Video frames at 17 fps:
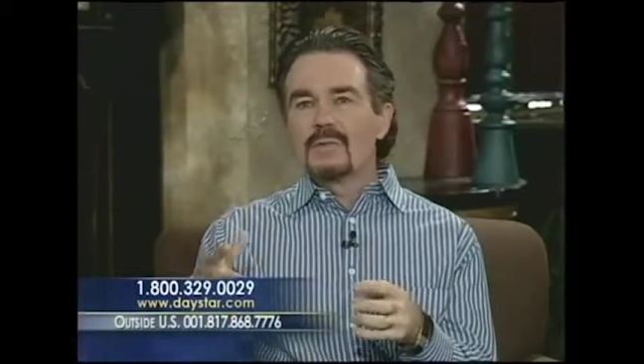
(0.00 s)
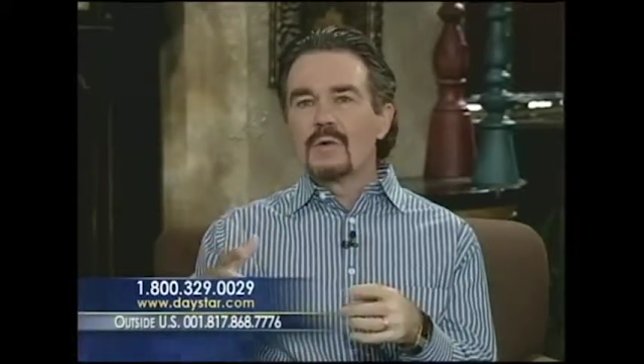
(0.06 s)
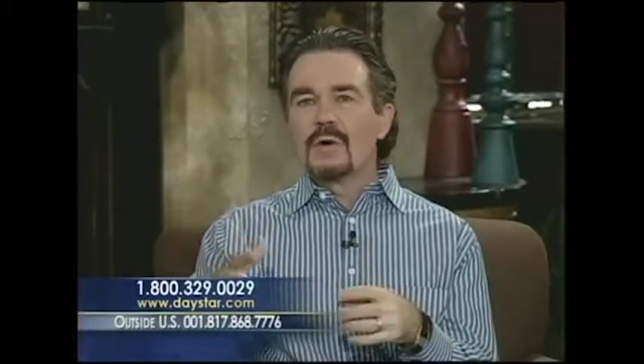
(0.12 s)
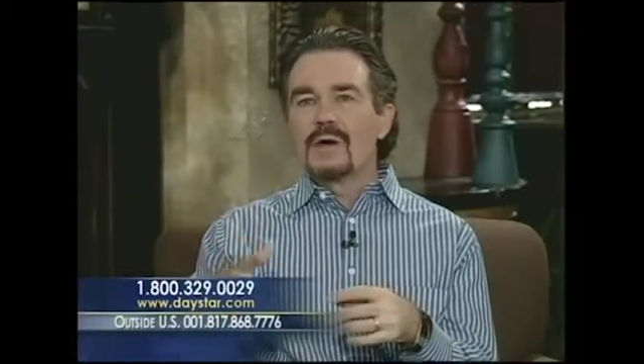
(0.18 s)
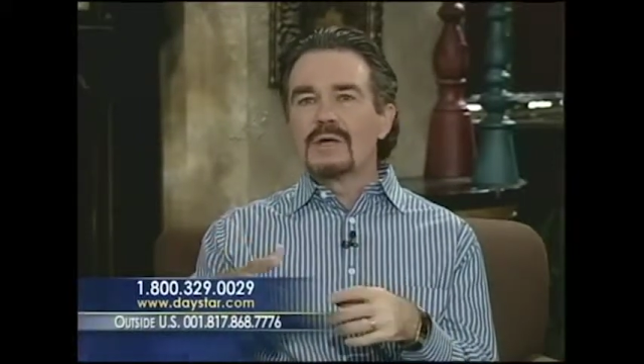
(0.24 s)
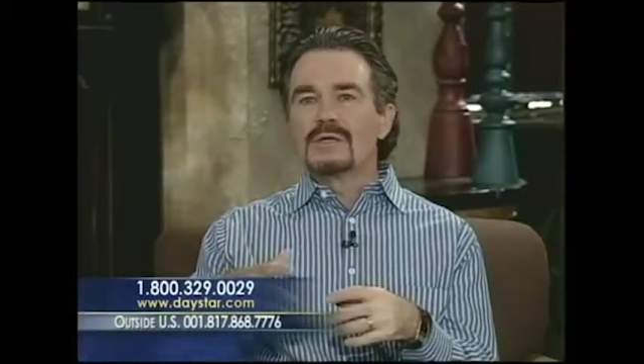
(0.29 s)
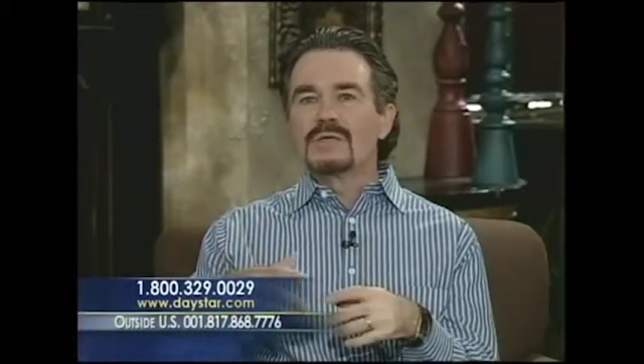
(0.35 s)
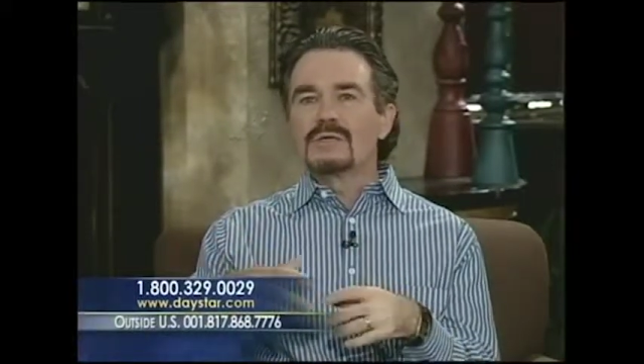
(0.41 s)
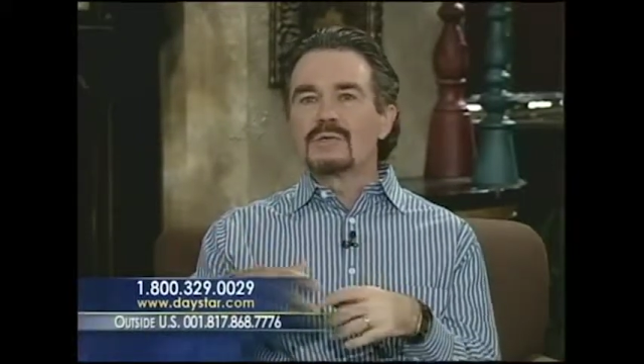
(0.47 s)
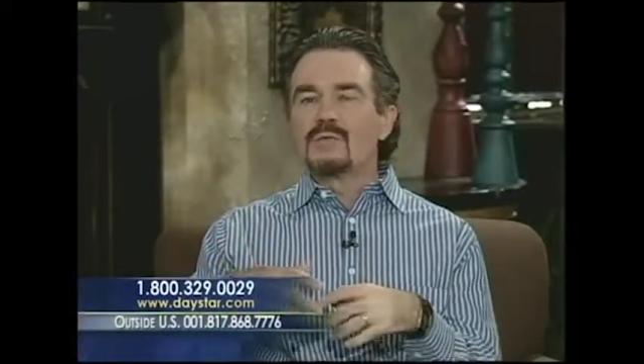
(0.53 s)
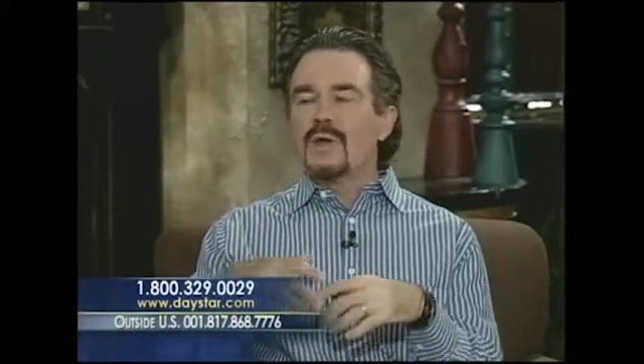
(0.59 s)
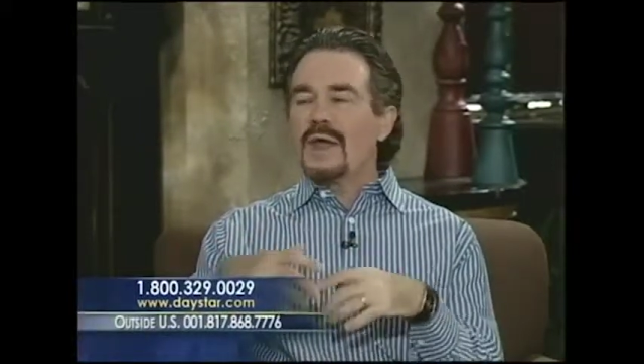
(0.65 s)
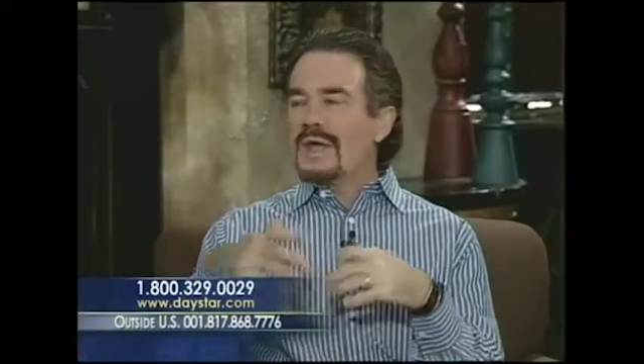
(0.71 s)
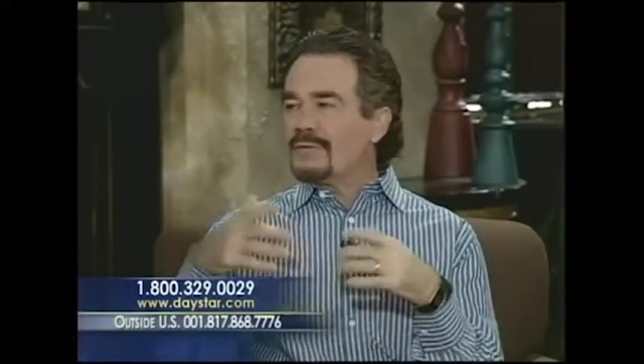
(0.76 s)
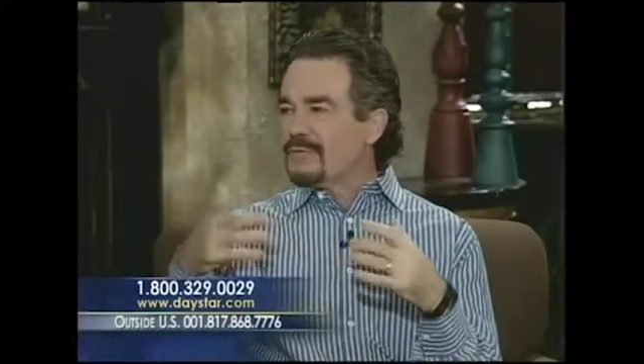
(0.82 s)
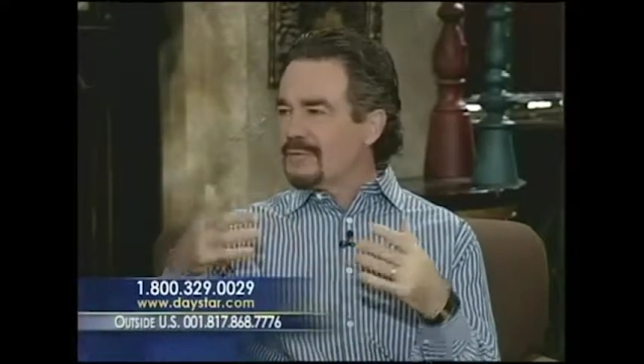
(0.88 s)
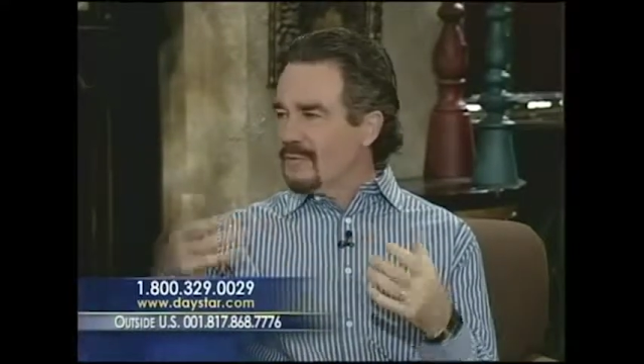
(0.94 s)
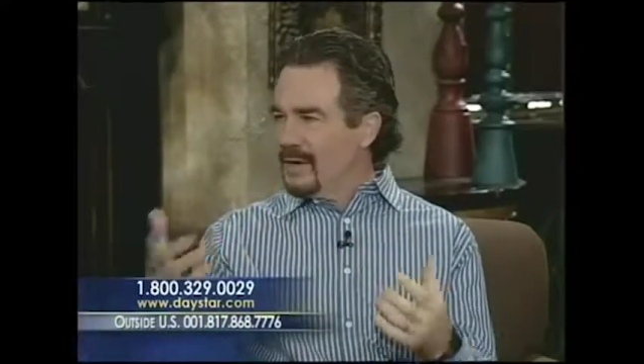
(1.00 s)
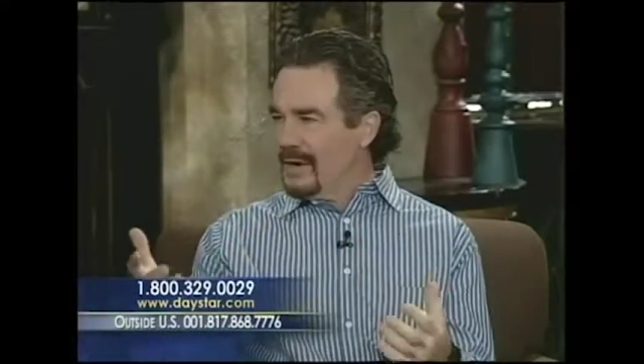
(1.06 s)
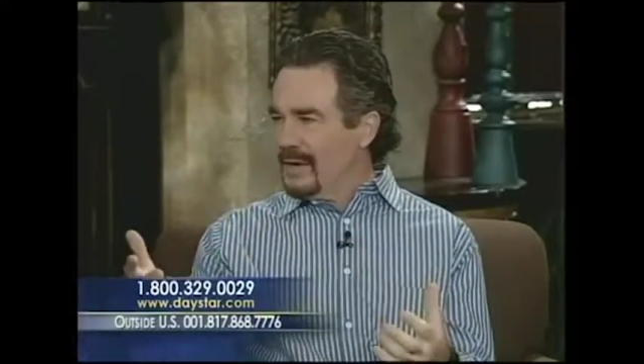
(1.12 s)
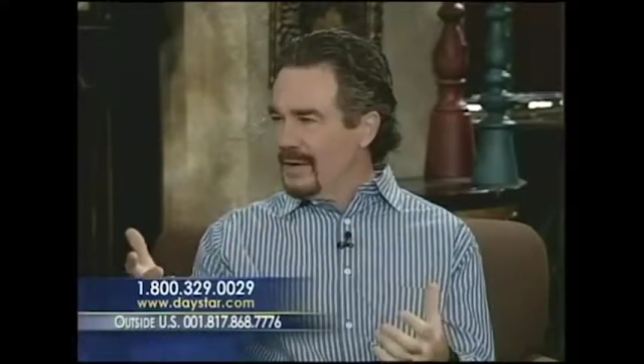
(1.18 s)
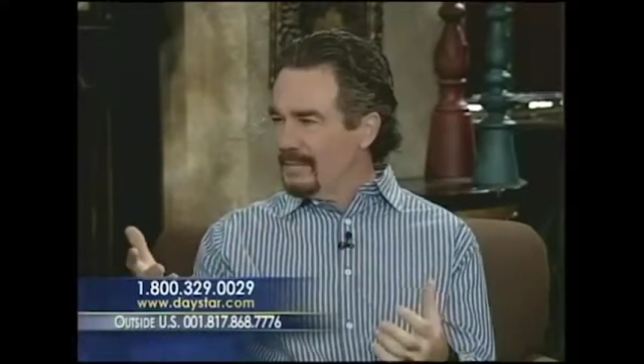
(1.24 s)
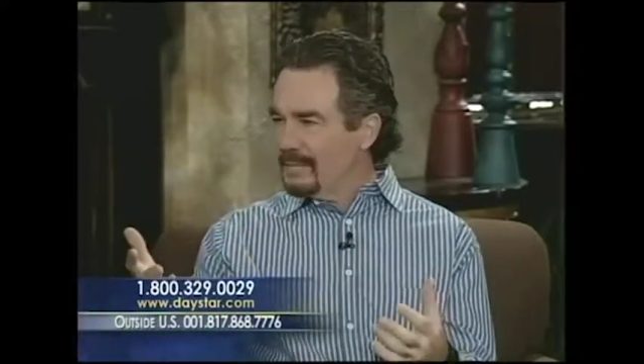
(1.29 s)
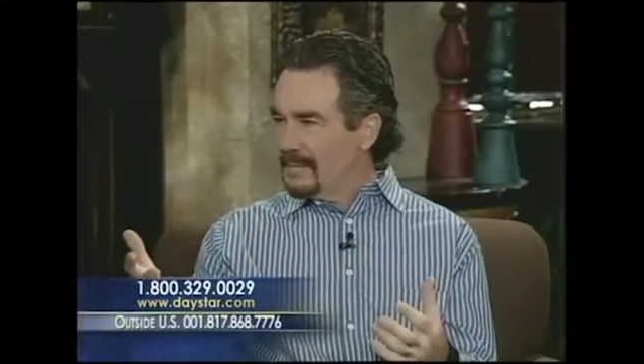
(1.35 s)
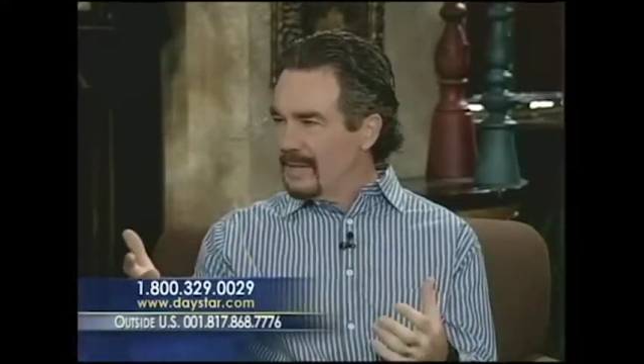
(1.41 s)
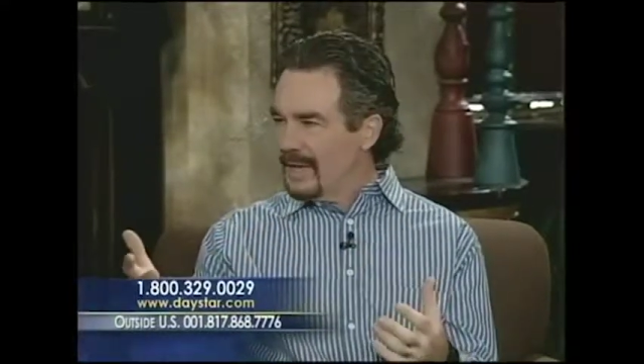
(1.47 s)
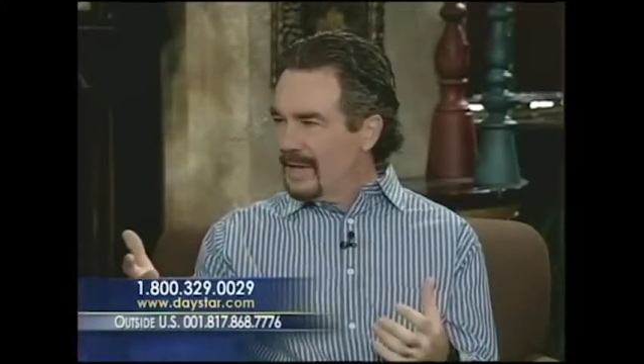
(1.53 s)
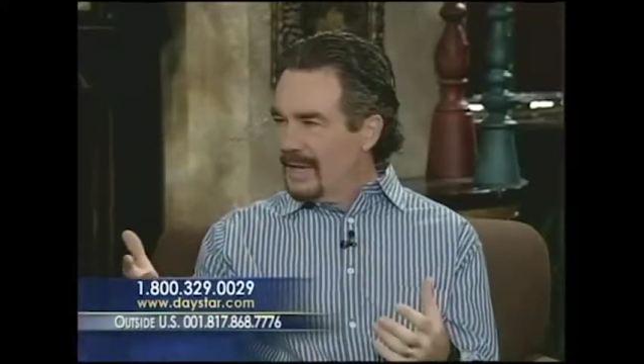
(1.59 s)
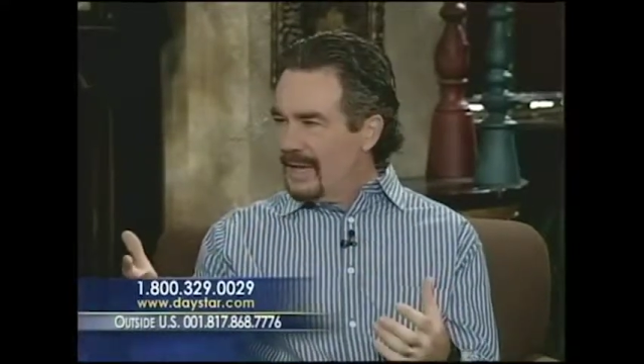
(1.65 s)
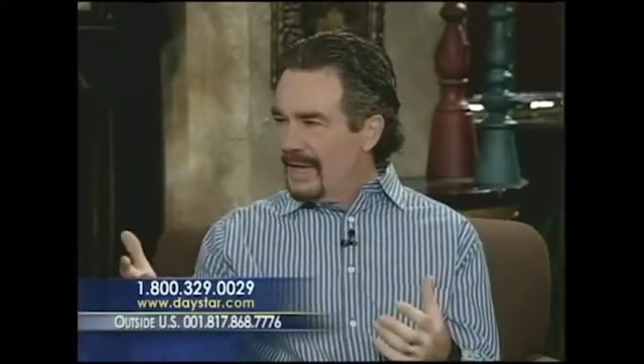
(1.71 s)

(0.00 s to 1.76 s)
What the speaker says: was read from,